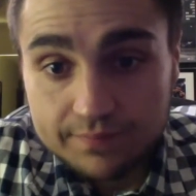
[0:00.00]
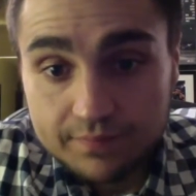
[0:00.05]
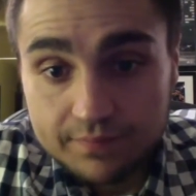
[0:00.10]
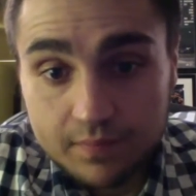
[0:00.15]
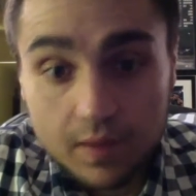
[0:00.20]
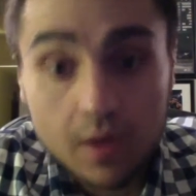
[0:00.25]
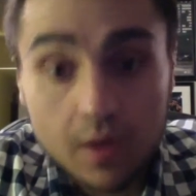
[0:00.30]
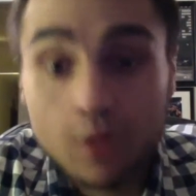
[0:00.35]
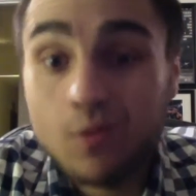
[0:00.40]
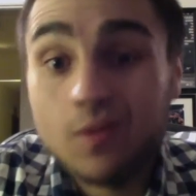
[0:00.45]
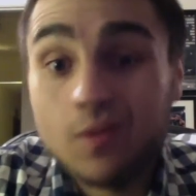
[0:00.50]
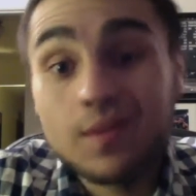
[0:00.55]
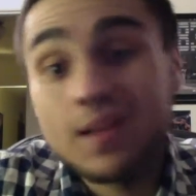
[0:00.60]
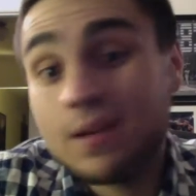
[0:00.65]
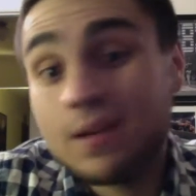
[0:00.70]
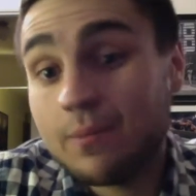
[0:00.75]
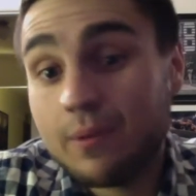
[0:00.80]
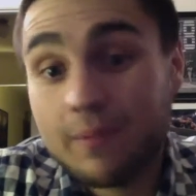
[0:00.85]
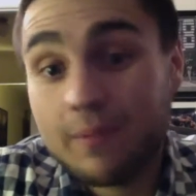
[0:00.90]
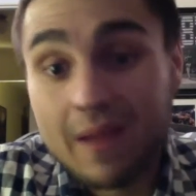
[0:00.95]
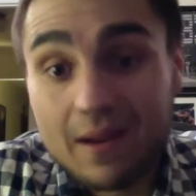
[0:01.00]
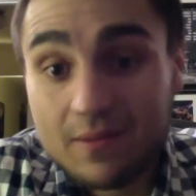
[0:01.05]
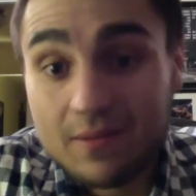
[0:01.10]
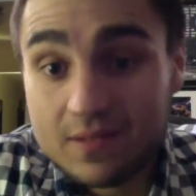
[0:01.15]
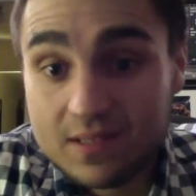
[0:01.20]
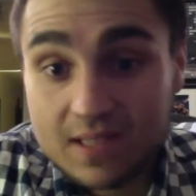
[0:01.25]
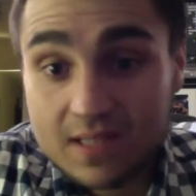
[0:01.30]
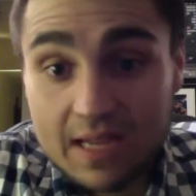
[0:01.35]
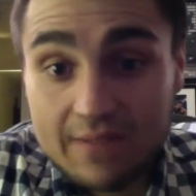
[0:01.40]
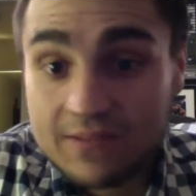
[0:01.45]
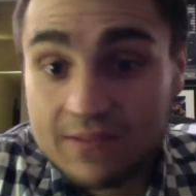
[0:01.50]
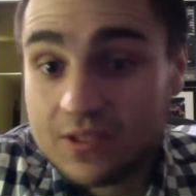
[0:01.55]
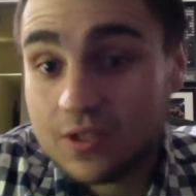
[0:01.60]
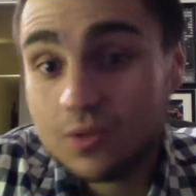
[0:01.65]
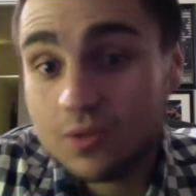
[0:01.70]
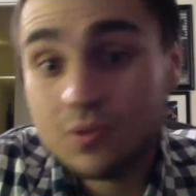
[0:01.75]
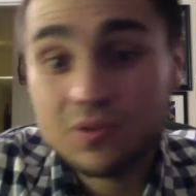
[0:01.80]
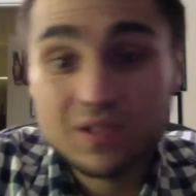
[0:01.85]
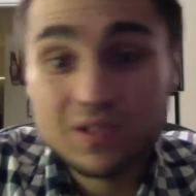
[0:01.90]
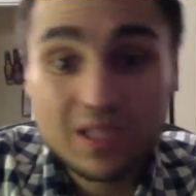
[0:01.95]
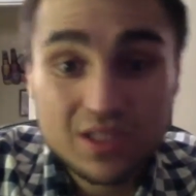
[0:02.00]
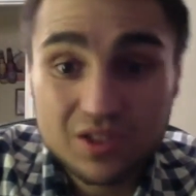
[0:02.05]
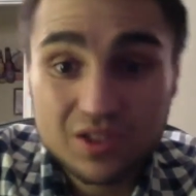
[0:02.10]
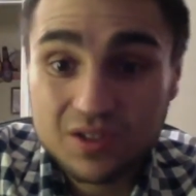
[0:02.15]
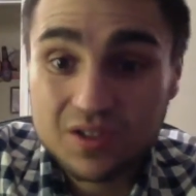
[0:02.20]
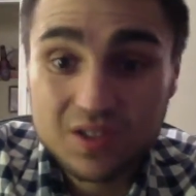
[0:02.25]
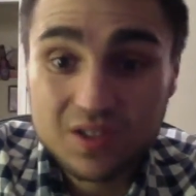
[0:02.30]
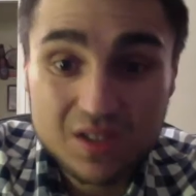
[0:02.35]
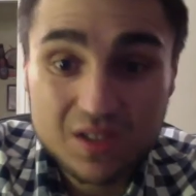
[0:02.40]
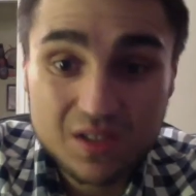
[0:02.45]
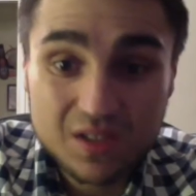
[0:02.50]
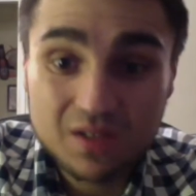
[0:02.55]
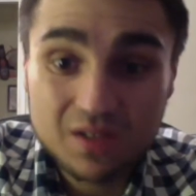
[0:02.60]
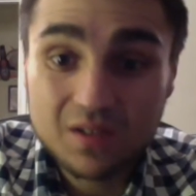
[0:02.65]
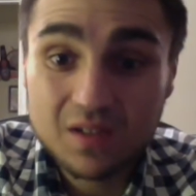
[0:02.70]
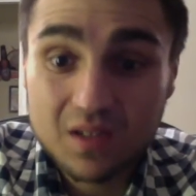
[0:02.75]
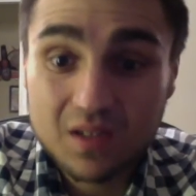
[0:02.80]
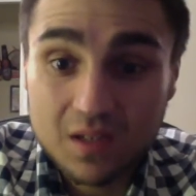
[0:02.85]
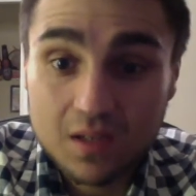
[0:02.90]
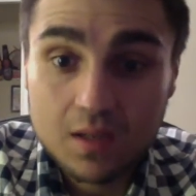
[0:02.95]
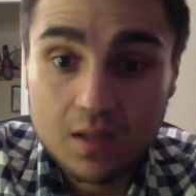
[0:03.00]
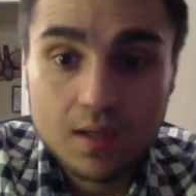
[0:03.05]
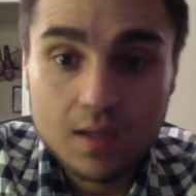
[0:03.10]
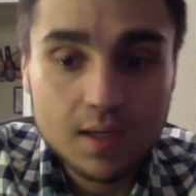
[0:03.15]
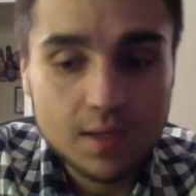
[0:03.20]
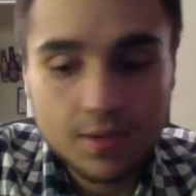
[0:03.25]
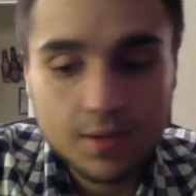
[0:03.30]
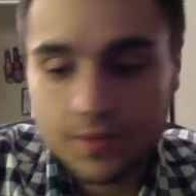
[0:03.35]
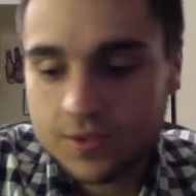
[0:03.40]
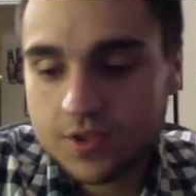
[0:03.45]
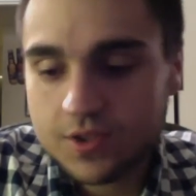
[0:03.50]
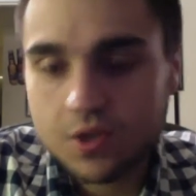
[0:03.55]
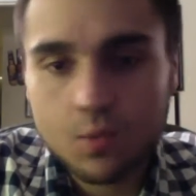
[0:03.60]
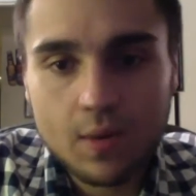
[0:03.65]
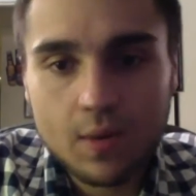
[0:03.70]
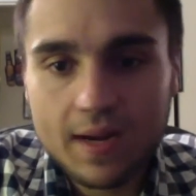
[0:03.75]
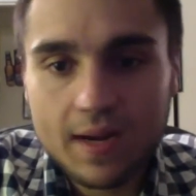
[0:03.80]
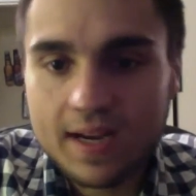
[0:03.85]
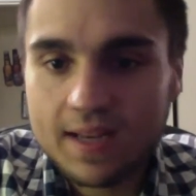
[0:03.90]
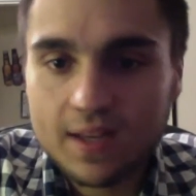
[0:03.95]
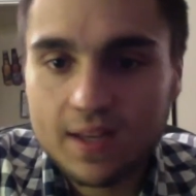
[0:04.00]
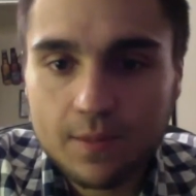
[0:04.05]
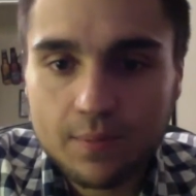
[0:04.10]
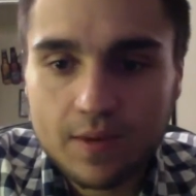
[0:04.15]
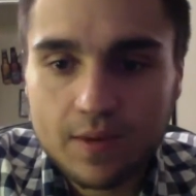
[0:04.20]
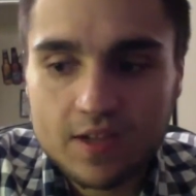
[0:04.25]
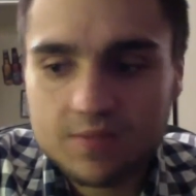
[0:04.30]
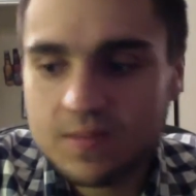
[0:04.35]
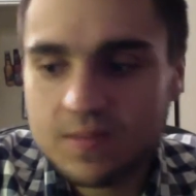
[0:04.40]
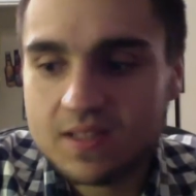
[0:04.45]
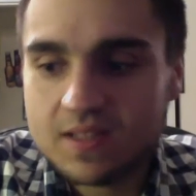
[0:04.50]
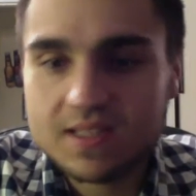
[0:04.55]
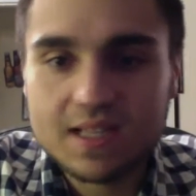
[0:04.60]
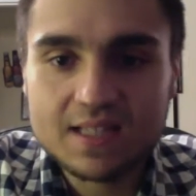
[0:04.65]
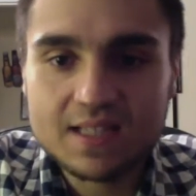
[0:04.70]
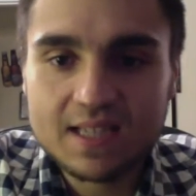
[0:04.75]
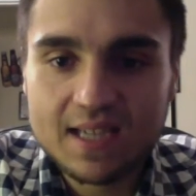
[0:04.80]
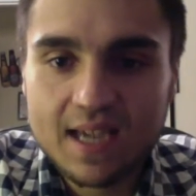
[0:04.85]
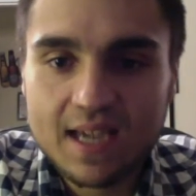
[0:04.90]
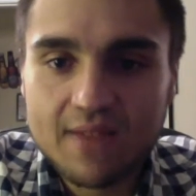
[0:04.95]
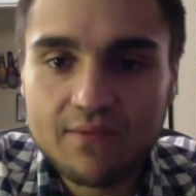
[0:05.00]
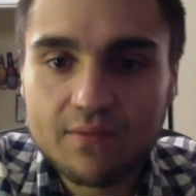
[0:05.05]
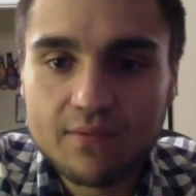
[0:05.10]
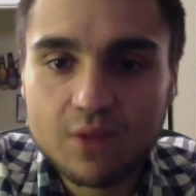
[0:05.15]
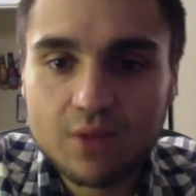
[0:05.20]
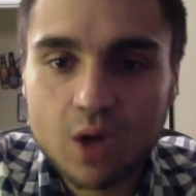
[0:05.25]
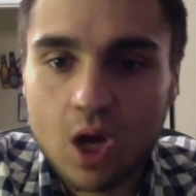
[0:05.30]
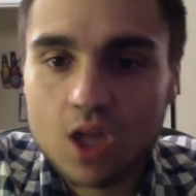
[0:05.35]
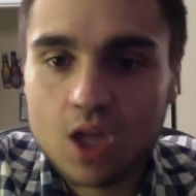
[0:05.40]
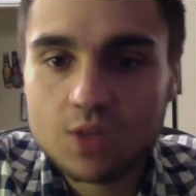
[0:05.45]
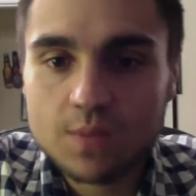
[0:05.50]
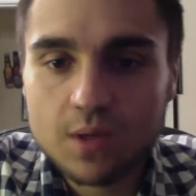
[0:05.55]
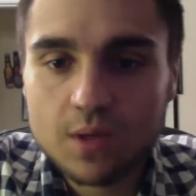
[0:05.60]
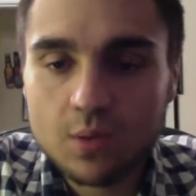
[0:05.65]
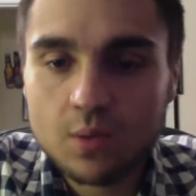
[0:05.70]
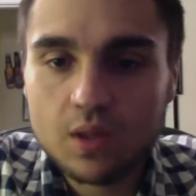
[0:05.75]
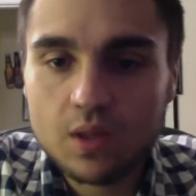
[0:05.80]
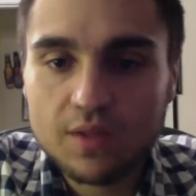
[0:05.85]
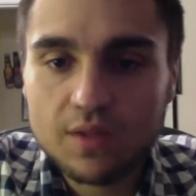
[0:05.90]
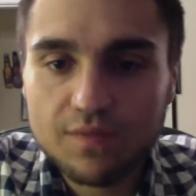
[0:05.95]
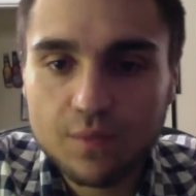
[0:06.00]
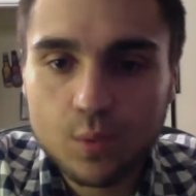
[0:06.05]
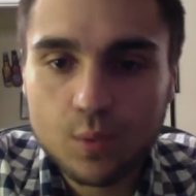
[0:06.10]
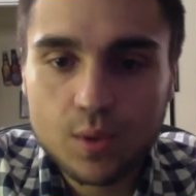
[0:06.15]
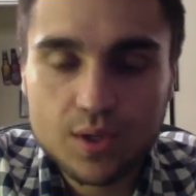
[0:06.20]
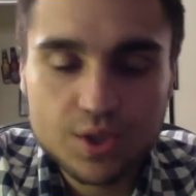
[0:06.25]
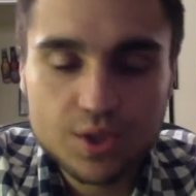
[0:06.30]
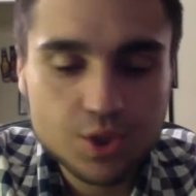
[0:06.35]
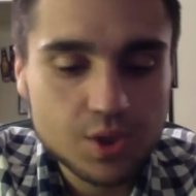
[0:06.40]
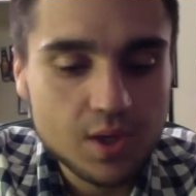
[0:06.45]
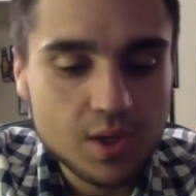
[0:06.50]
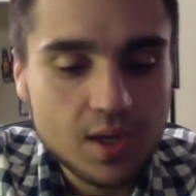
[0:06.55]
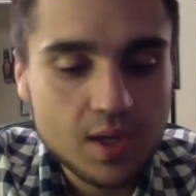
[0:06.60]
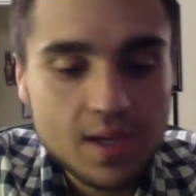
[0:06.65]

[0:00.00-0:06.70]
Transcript: Are they going to bring back Chris Davis? Their rotation is still, they're still waiting on their prospects, guys like Kevin Gausman to really flourish.